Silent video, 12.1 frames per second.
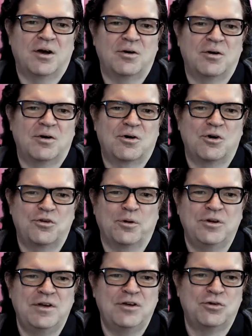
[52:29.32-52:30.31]

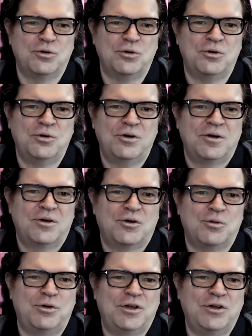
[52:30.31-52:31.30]
corresponding to
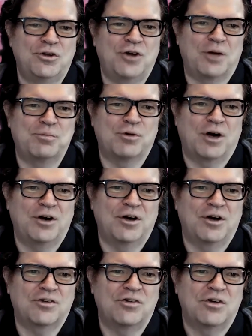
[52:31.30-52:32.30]
computing the dot
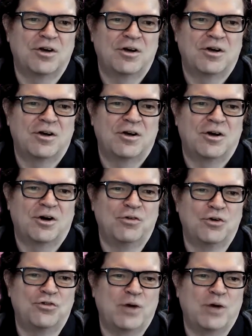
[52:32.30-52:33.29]
product of
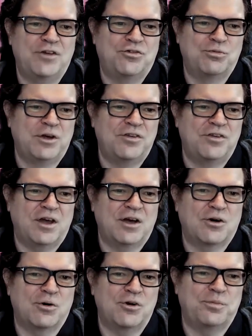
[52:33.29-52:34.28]
those weights with a
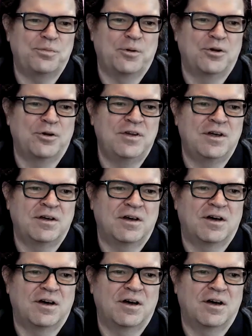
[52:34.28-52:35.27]
corresponding
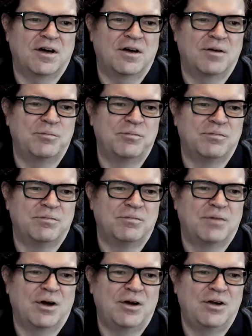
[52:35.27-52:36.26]

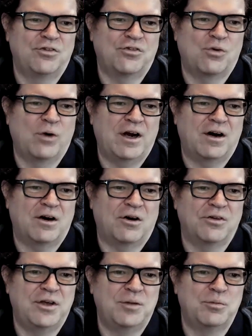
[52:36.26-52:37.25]
little square
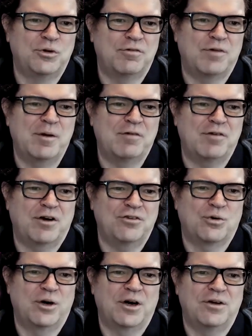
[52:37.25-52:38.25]
on the input, a 5x5
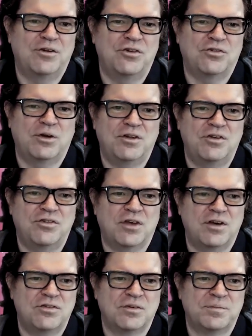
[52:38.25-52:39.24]
square in this
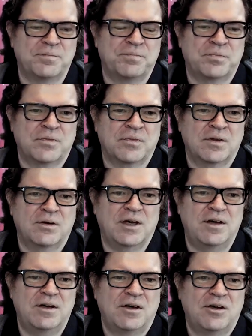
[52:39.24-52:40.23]
case.
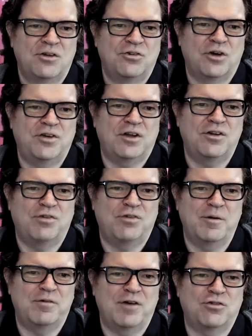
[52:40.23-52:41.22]
Okay, so I take this
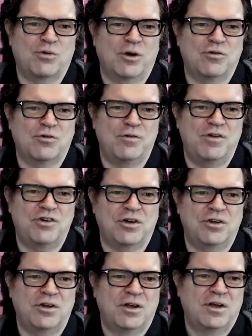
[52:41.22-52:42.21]
5x5 square coefficient,